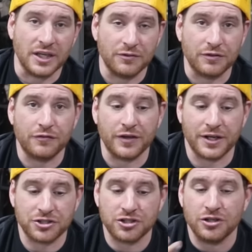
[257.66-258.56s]
even
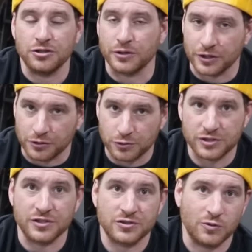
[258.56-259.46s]
finish, you can
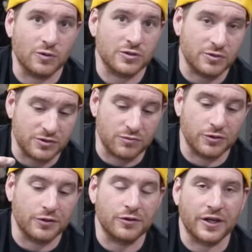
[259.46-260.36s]
use this tool. So it's
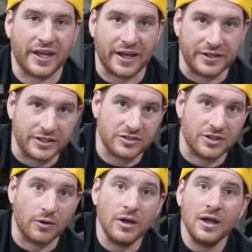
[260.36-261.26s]
really, really handy.
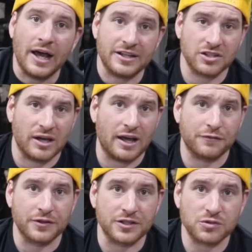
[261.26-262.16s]
So that's all I have
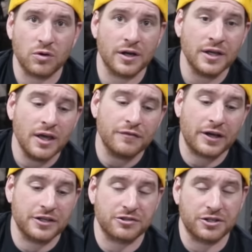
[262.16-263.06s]
for this one. If you
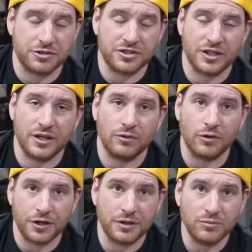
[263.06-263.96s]
guys are interested in
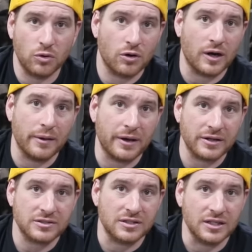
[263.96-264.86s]
learning more
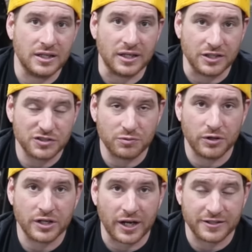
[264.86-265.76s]
about the
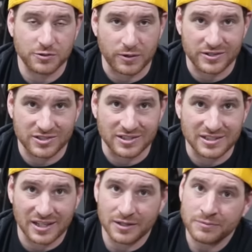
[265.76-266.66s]
Eastwood Contour
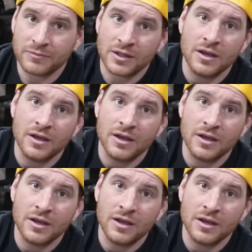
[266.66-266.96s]
SCT,